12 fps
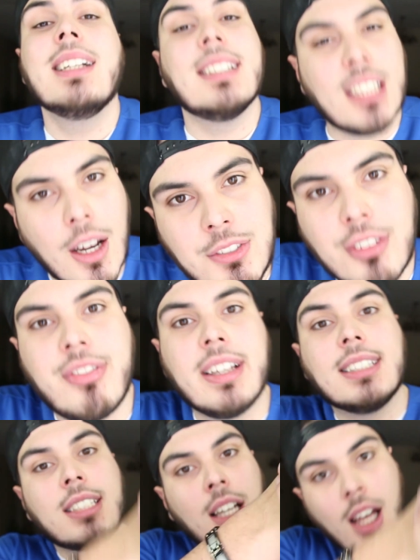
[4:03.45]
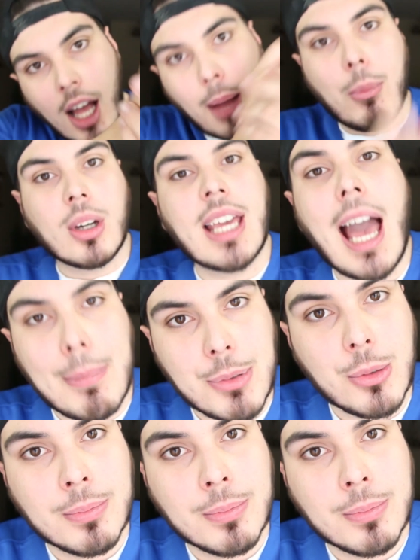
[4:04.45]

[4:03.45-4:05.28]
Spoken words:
self-defense, I'm gonna cap you.